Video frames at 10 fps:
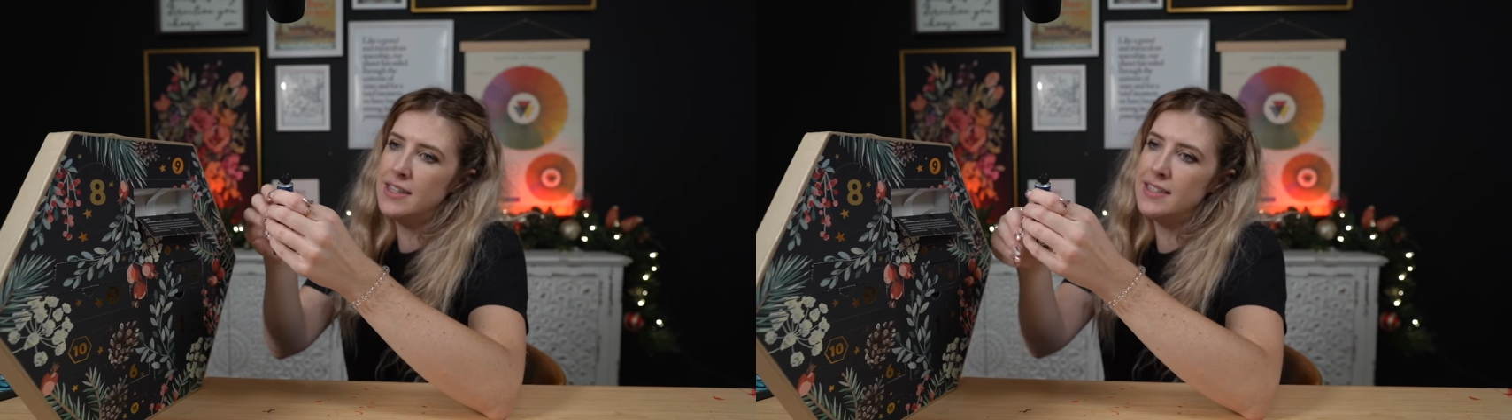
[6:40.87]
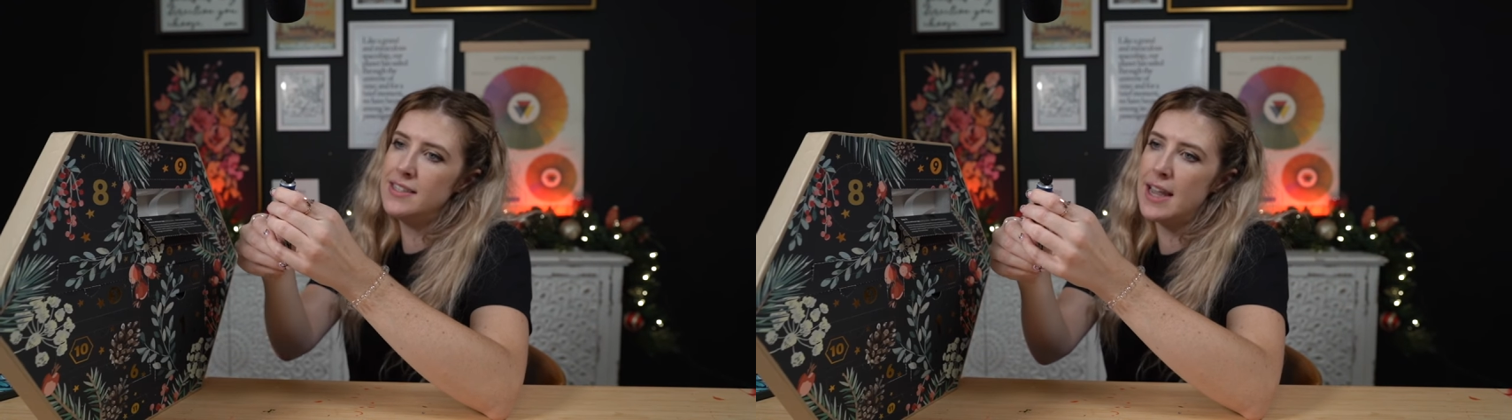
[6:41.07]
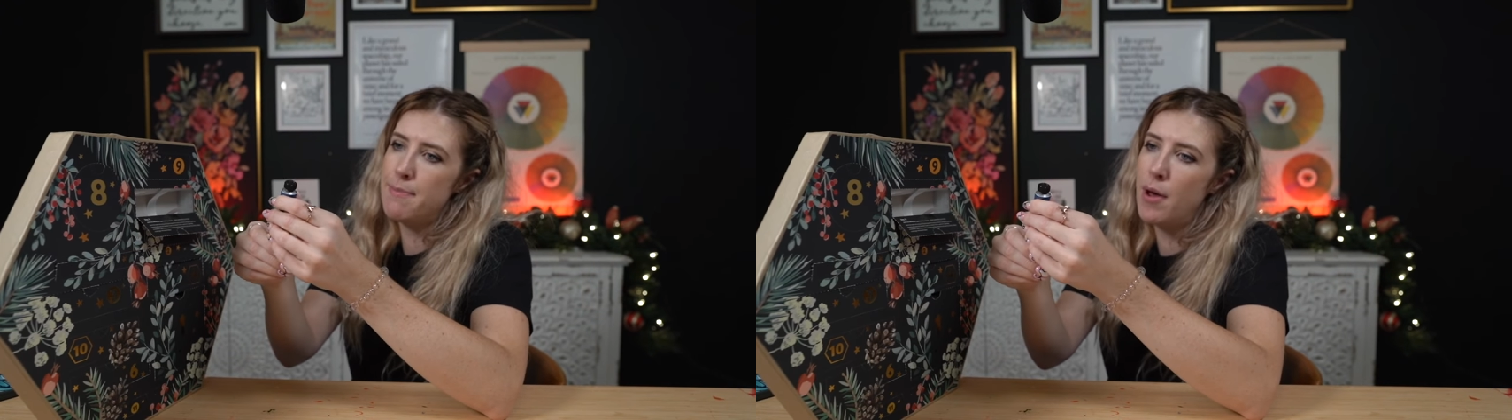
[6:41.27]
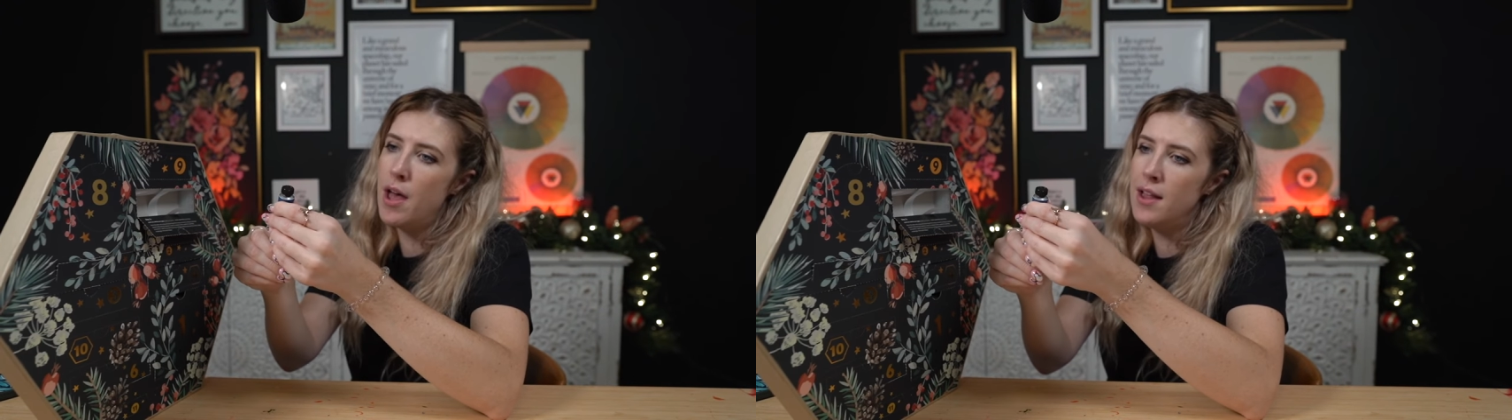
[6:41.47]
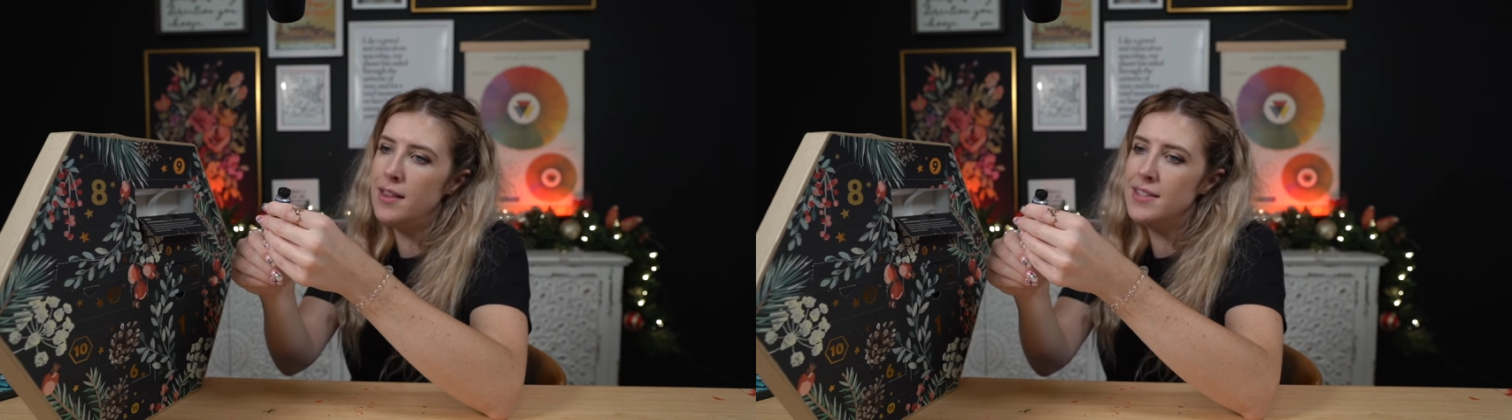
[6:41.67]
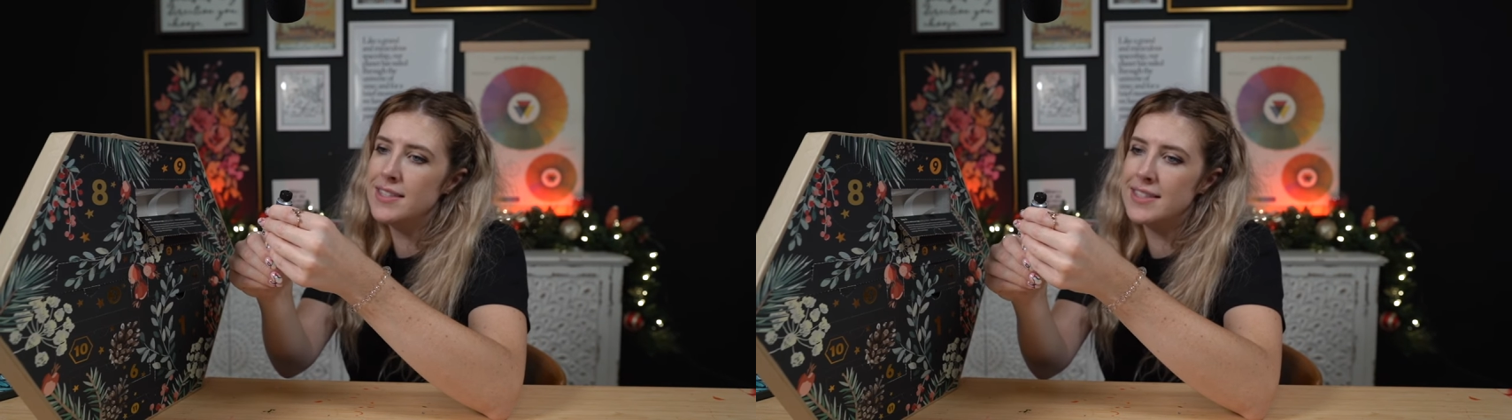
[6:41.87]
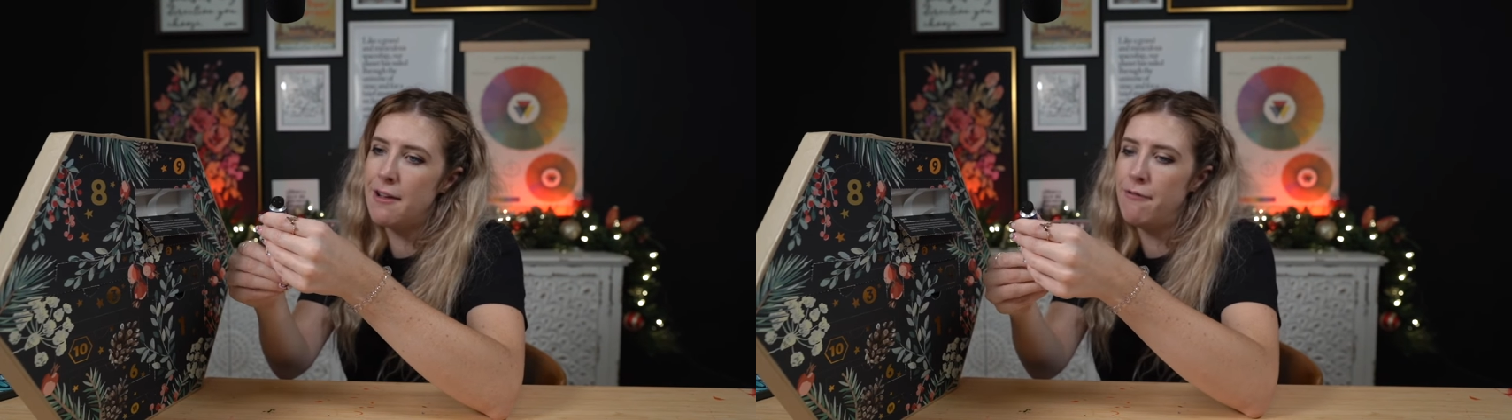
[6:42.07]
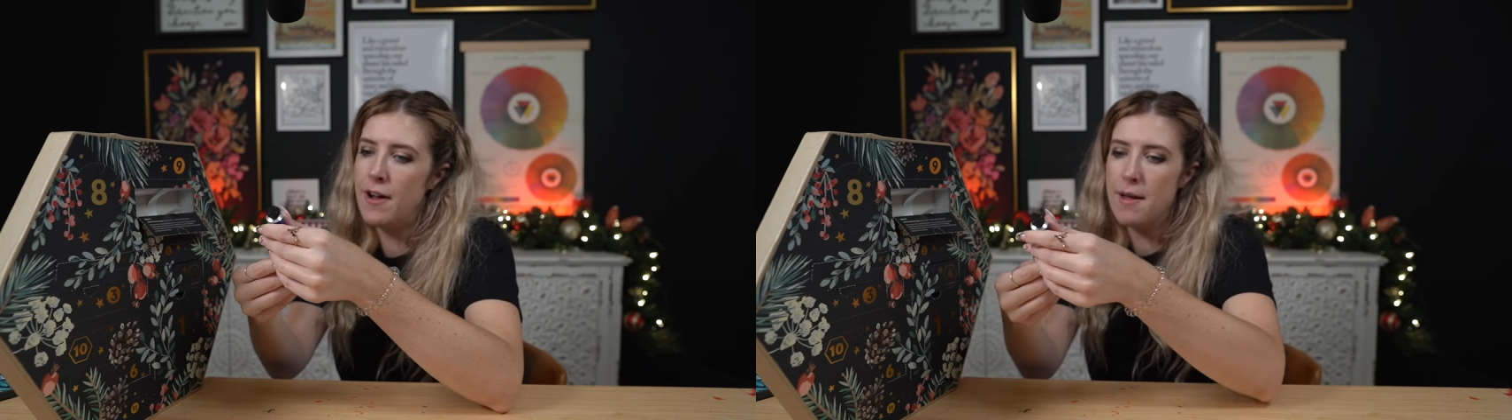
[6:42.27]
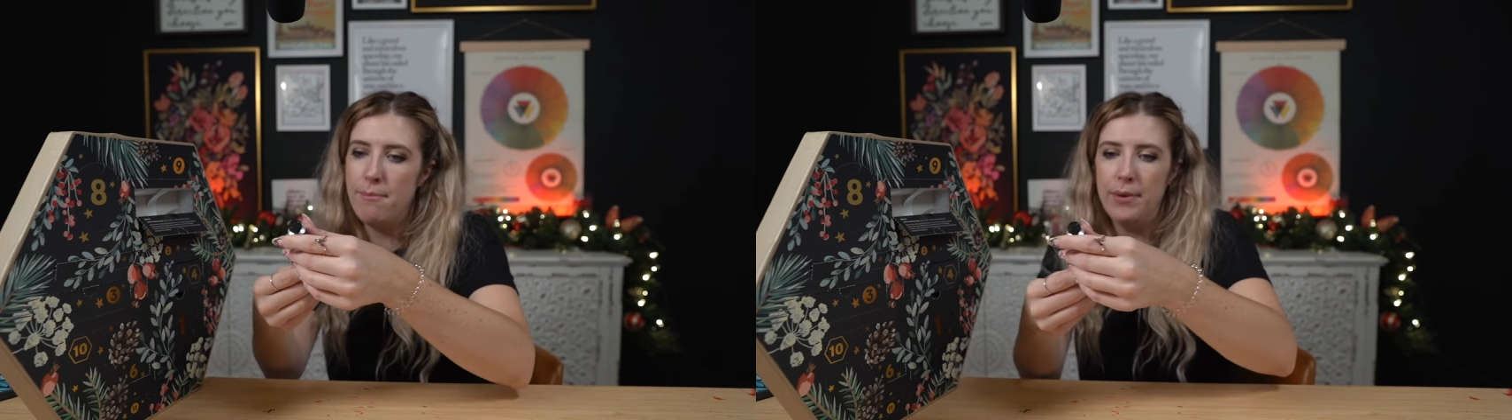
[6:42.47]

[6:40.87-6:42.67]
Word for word: This is a pearl sapphire